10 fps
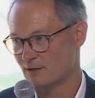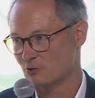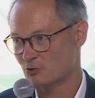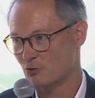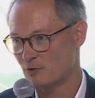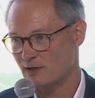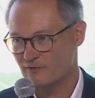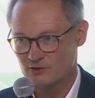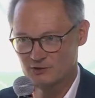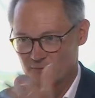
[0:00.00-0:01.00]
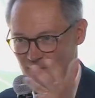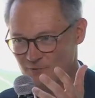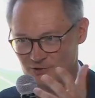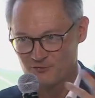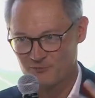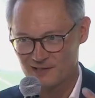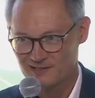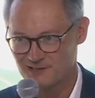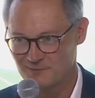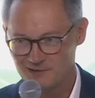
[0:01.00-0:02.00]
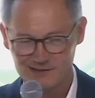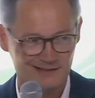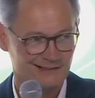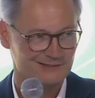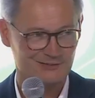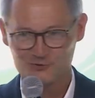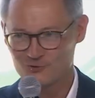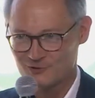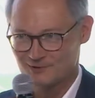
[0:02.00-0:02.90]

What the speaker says: So I've got some members of my team here, so all